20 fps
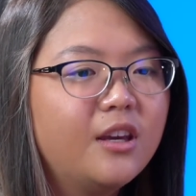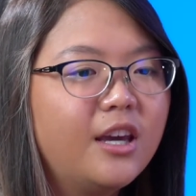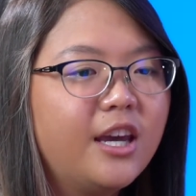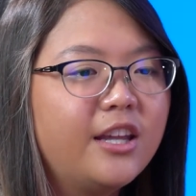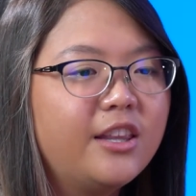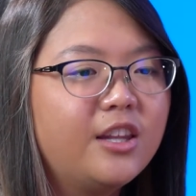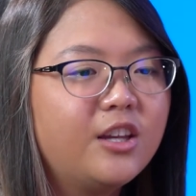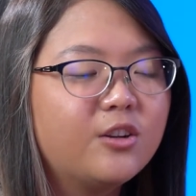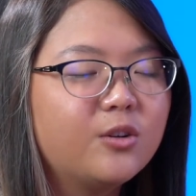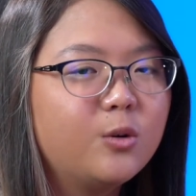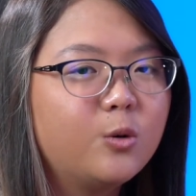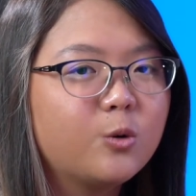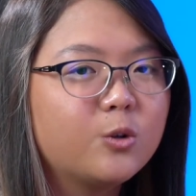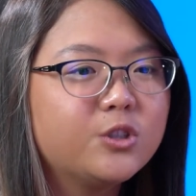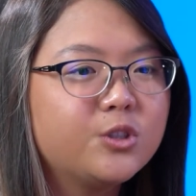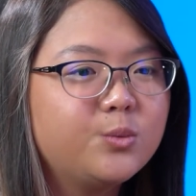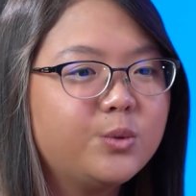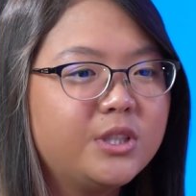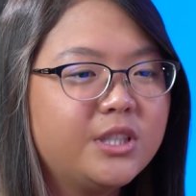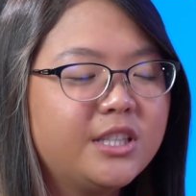And then of
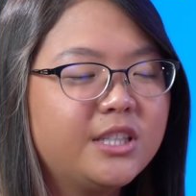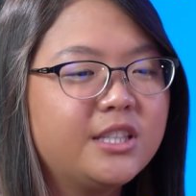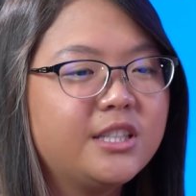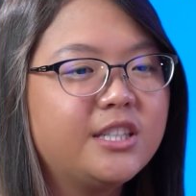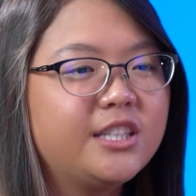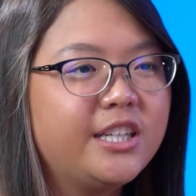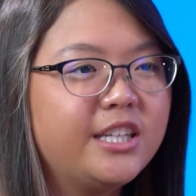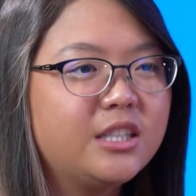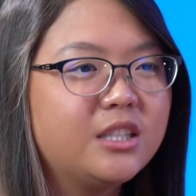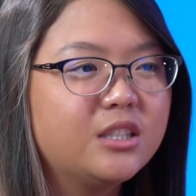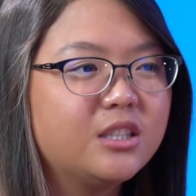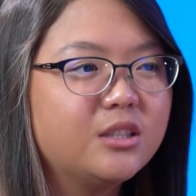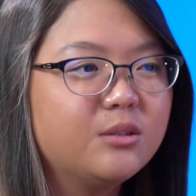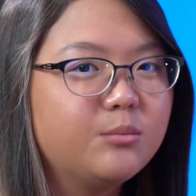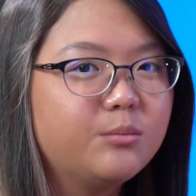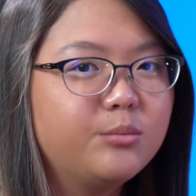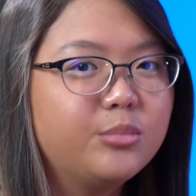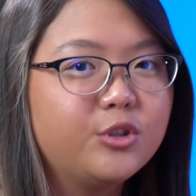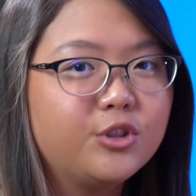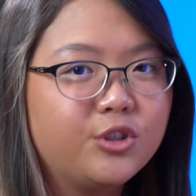course we did it in
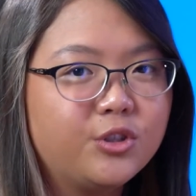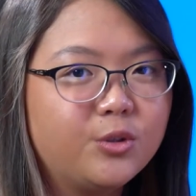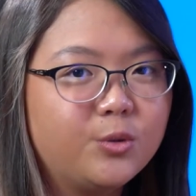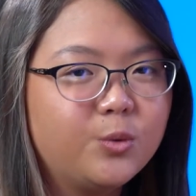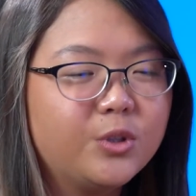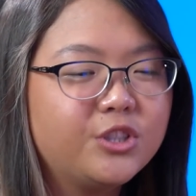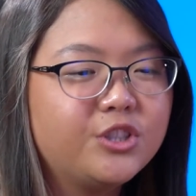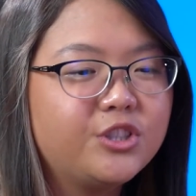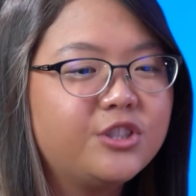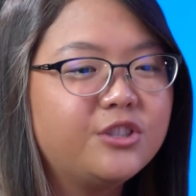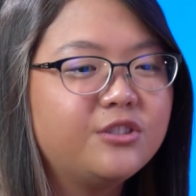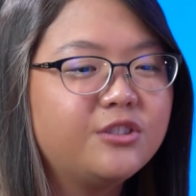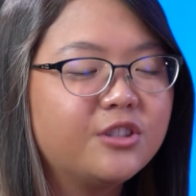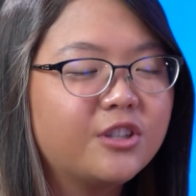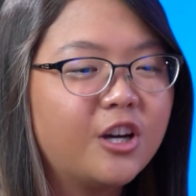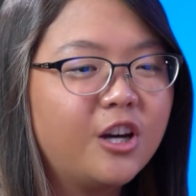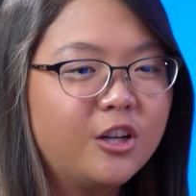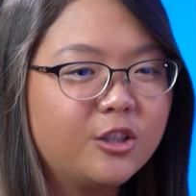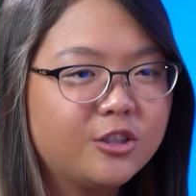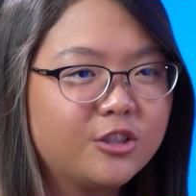blue, which is the
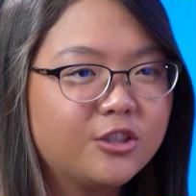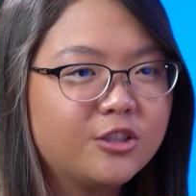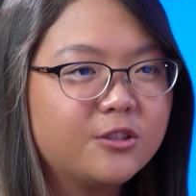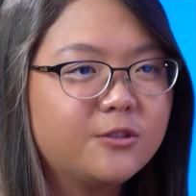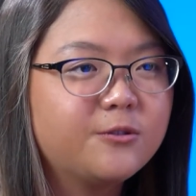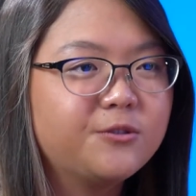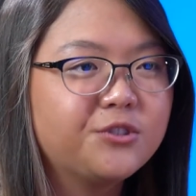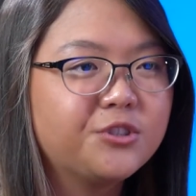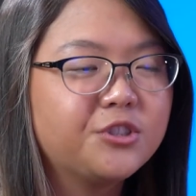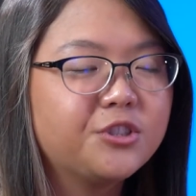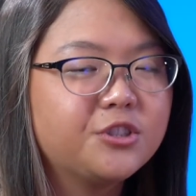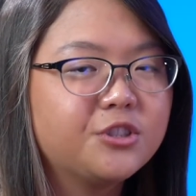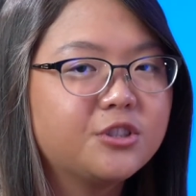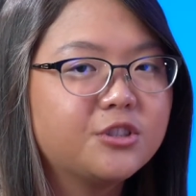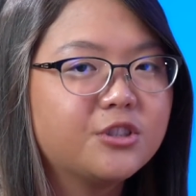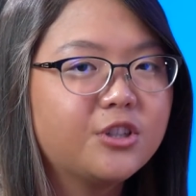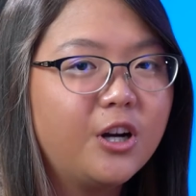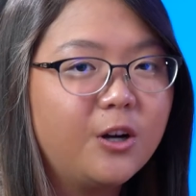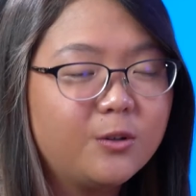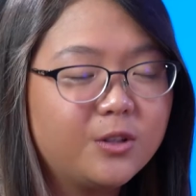color for
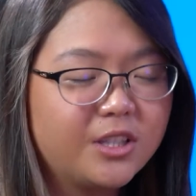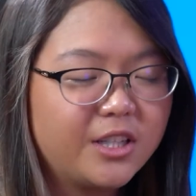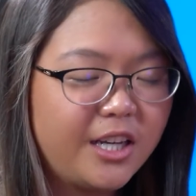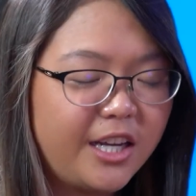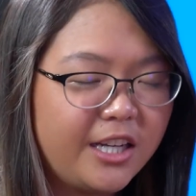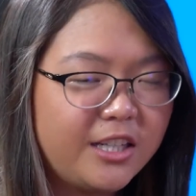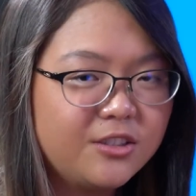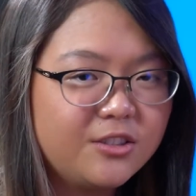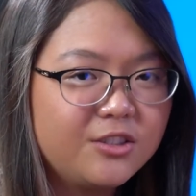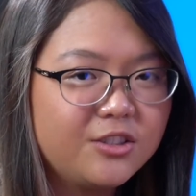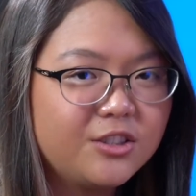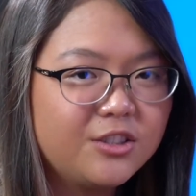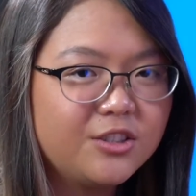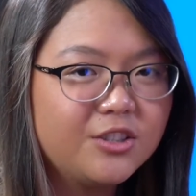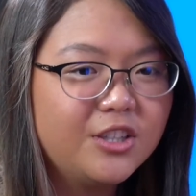colon cancer.